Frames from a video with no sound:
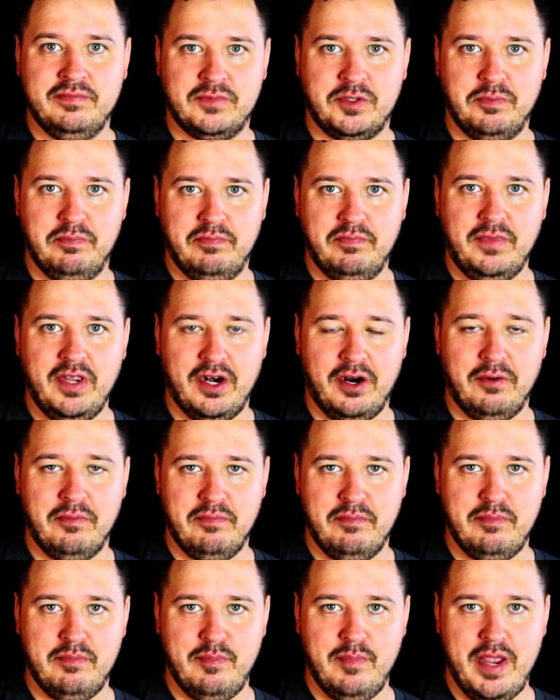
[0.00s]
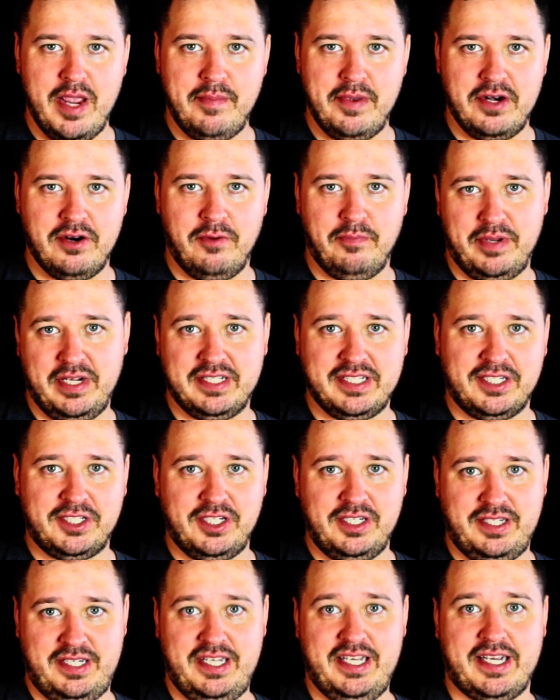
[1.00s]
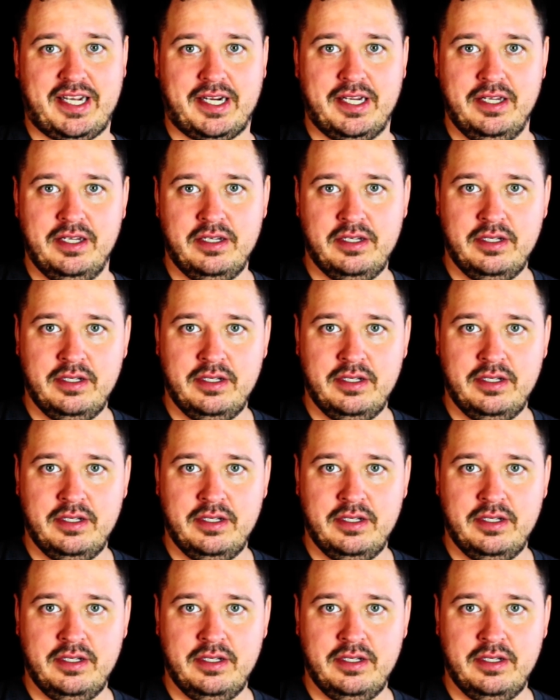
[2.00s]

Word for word: So, you know, maybe don't be such a dick.